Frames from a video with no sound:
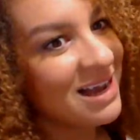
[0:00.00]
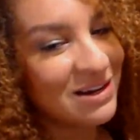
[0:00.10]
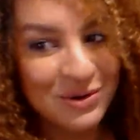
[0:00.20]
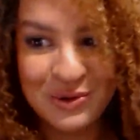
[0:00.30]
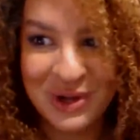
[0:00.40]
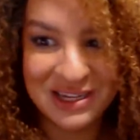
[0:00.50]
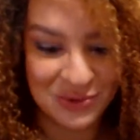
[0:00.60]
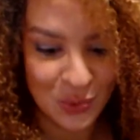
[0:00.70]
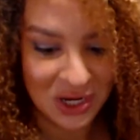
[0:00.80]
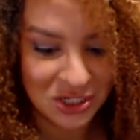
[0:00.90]
I know you guys
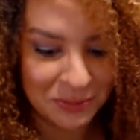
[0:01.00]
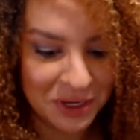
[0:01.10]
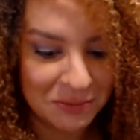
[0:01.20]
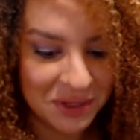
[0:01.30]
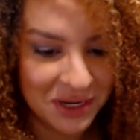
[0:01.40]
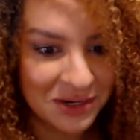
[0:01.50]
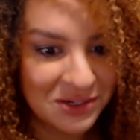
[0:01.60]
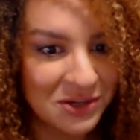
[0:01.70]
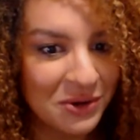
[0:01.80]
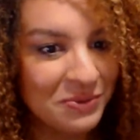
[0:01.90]
are watching me up there.
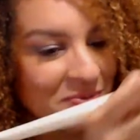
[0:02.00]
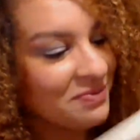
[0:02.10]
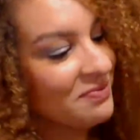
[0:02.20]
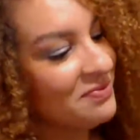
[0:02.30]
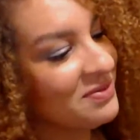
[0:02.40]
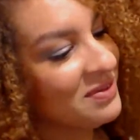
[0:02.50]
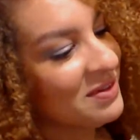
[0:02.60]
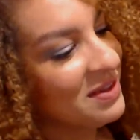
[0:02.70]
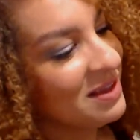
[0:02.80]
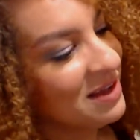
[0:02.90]
So, all
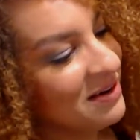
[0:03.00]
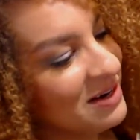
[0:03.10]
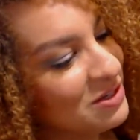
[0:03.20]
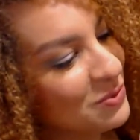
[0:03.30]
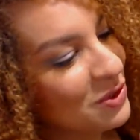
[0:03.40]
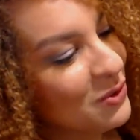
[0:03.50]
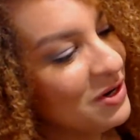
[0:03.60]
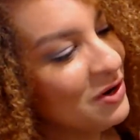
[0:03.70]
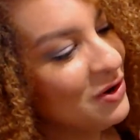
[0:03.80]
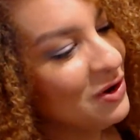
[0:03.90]
right. So we're
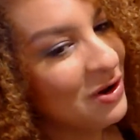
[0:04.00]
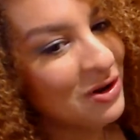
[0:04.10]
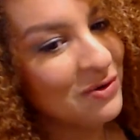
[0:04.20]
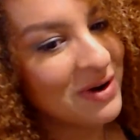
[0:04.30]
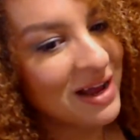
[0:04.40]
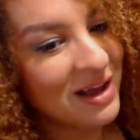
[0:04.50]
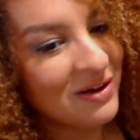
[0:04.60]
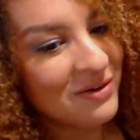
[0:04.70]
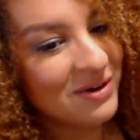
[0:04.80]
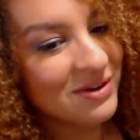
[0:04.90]
going all
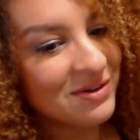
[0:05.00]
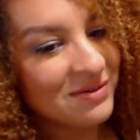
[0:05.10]
around